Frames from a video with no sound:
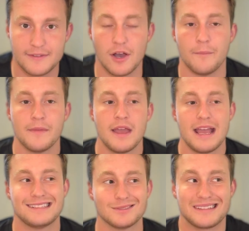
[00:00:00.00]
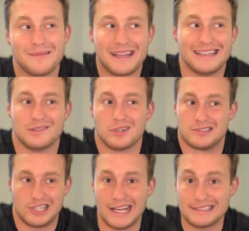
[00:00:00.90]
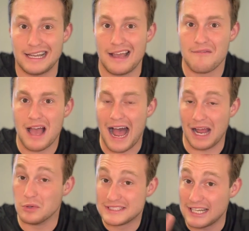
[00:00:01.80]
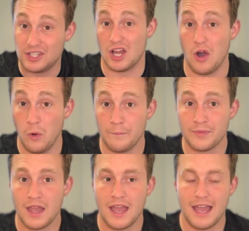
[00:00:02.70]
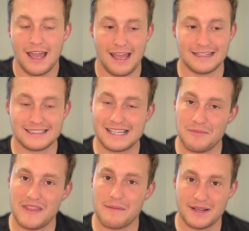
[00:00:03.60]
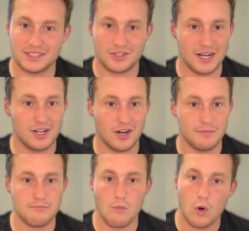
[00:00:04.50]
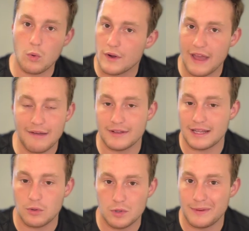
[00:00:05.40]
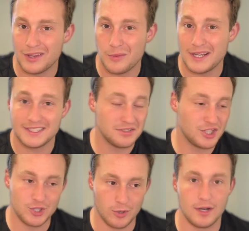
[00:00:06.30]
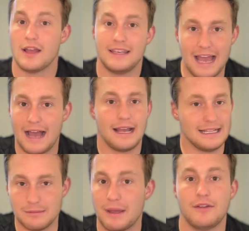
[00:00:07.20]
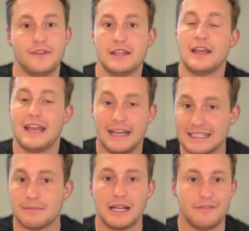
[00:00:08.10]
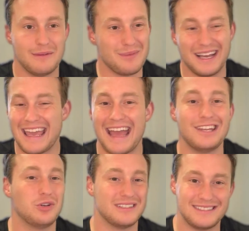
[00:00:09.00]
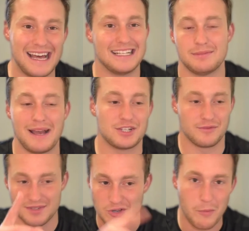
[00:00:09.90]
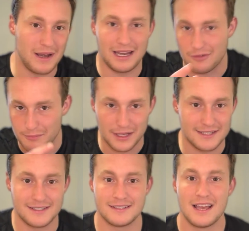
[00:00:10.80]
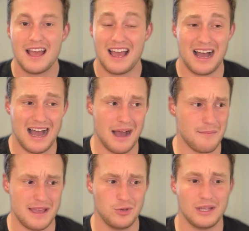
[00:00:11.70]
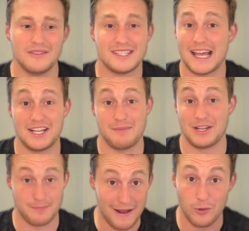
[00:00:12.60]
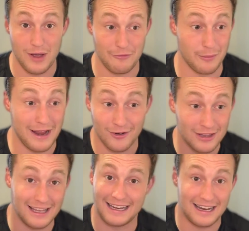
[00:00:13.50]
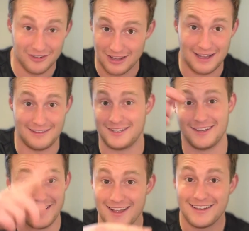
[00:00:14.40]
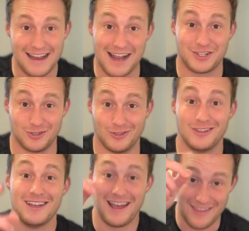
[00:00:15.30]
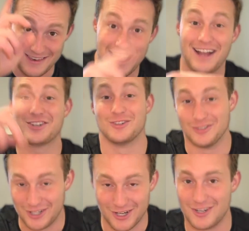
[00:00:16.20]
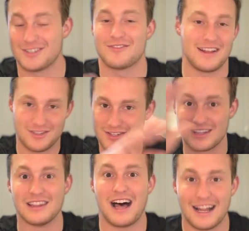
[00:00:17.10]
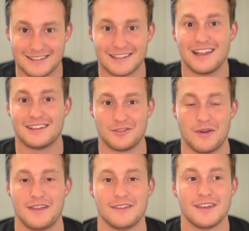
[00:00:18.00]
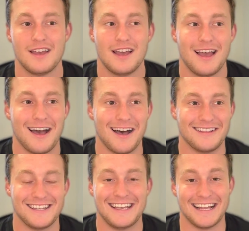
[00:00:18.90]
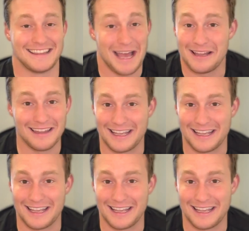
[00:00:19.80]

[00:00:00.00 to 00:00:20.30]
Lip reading: So in terms of something, is it worth chasing? I would say no. Is it something that makes a credit card more worth having than it would be otherwise? Sure. Yeah, it's a benefit. It is a benefit. But again, you could status match from so many different places. You can even status match, by the way, from an airline to national, and then national to Hertz, right? So there's lots and lots of ways to get that.